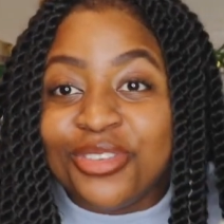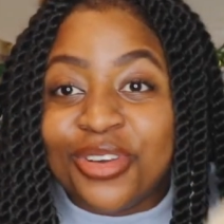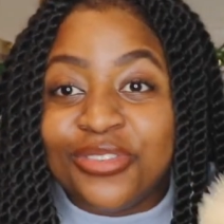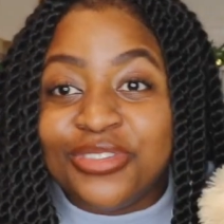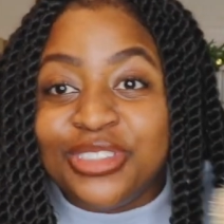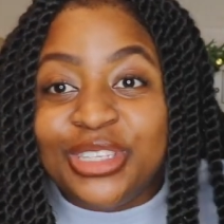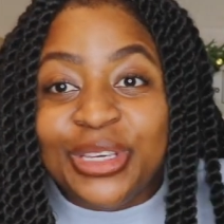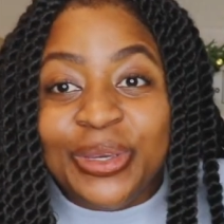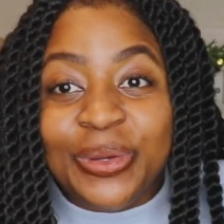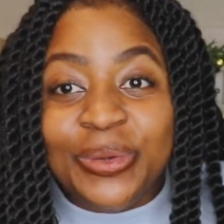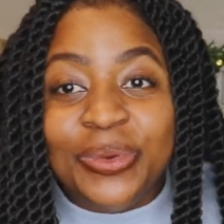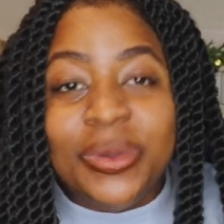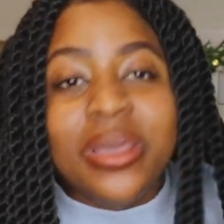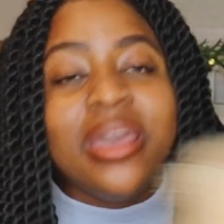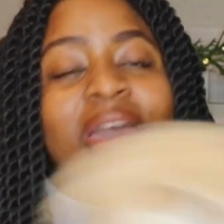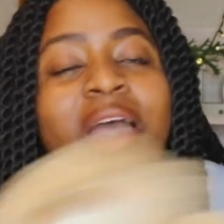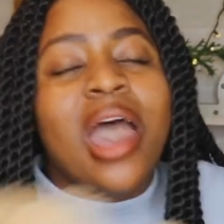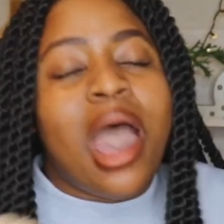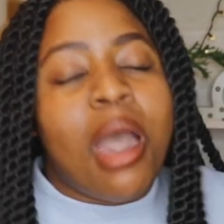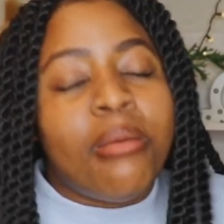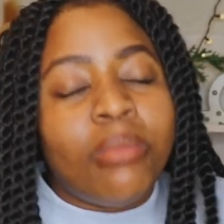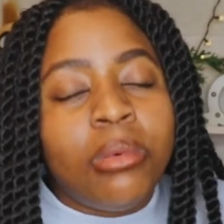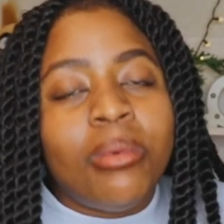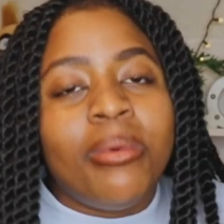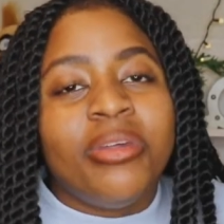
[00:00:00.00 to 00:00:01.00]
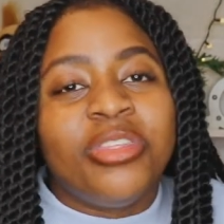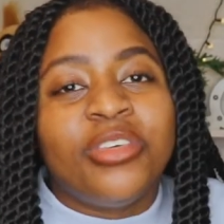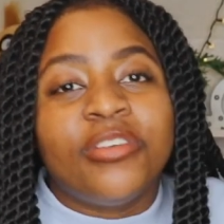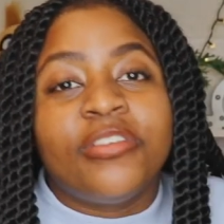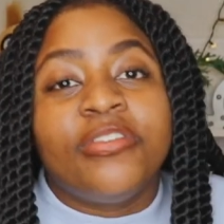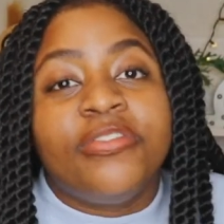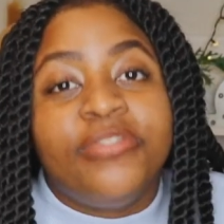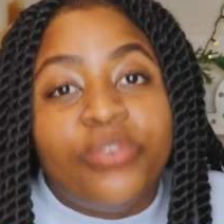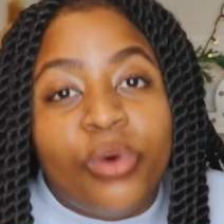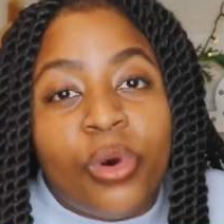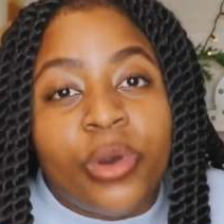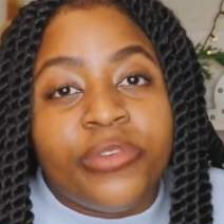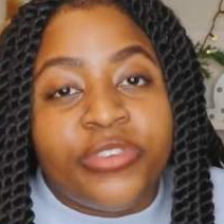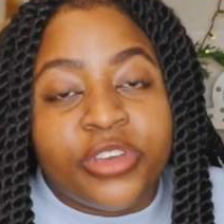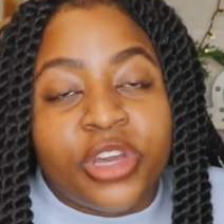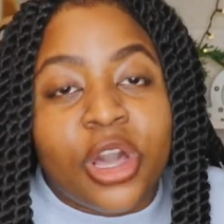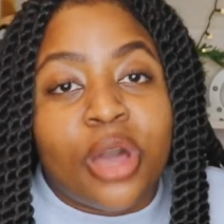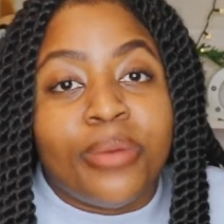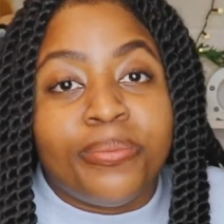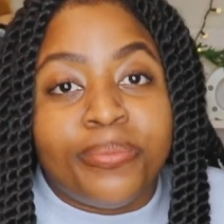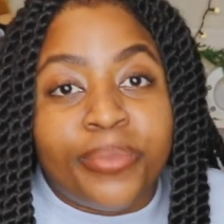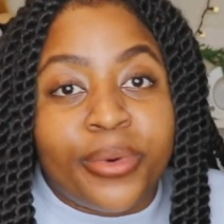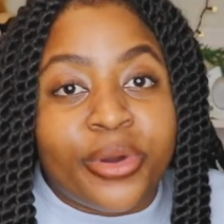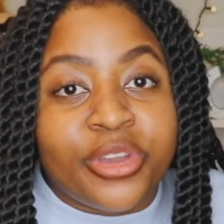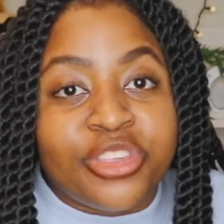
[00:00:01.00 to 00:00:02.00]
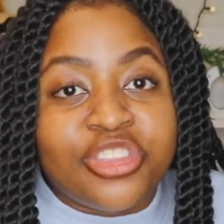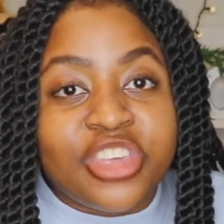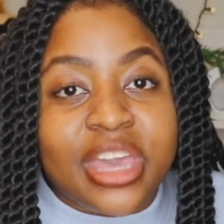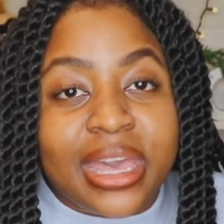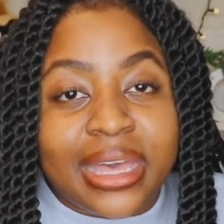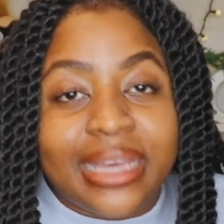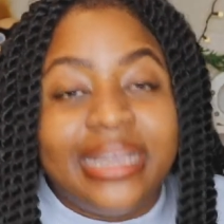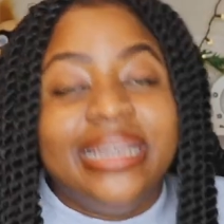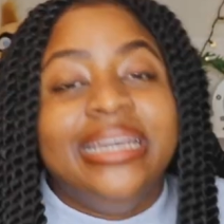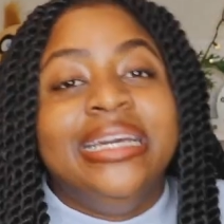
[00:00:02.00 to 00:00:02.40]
of two. I'm a mother of four if you count boy and chair.